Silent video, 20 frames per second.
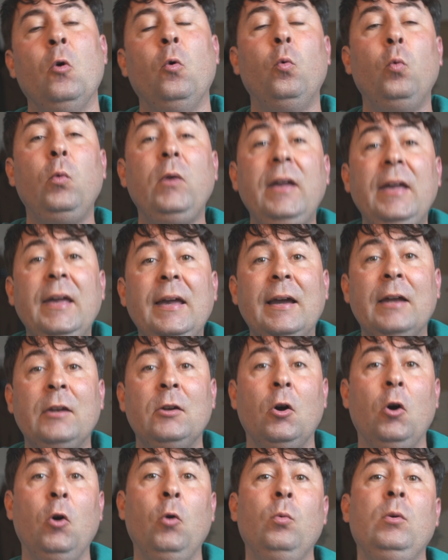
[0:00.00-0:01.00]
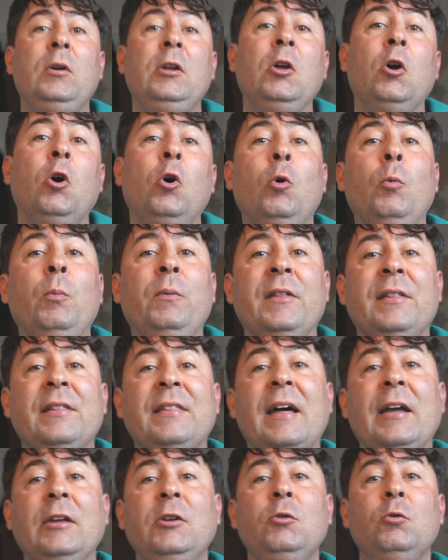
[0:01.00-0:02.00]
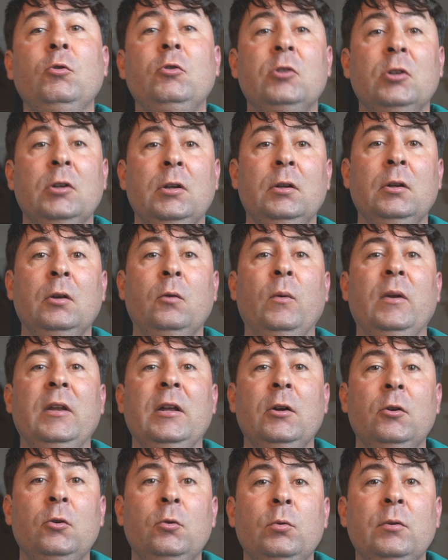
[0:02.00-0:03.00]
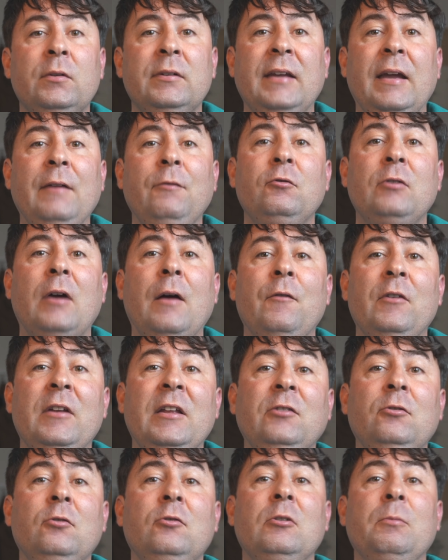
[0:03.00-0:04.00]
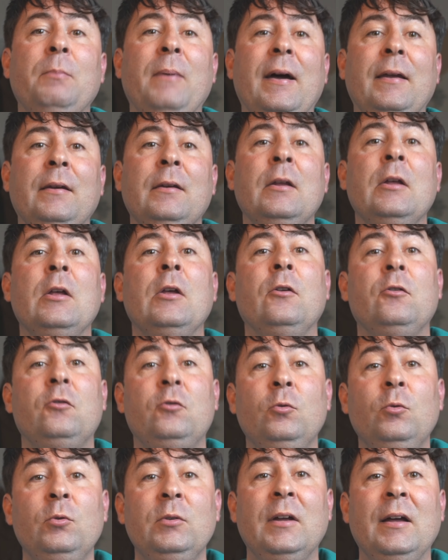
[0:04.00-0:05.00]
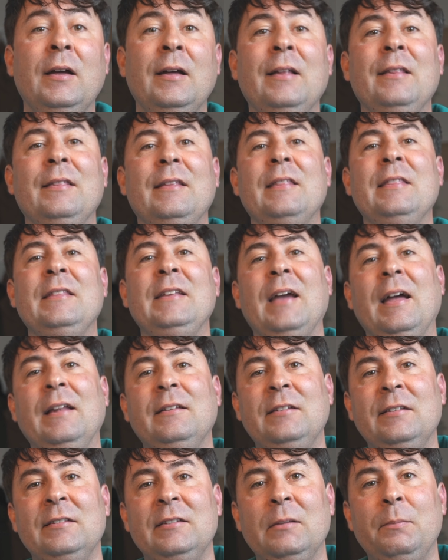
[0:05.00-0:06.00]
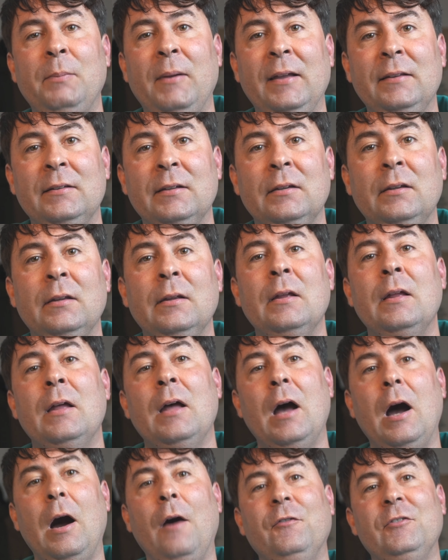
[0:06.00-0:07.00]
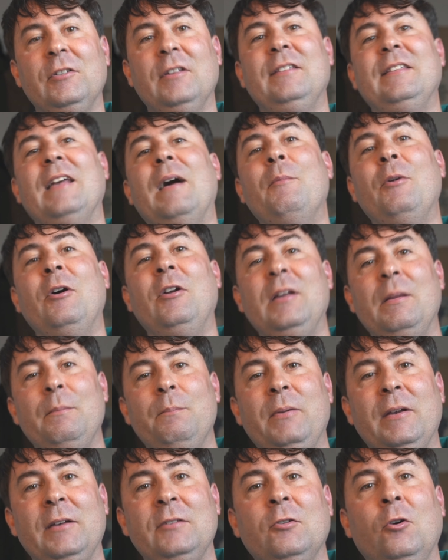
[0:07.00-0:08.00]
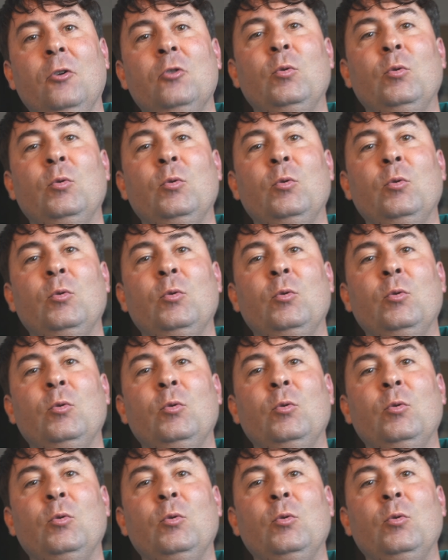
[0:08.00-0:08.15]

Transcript: We can only hope that that U-turn will include safe travel into Japan sooner than the anticipated after the Summer Olympics or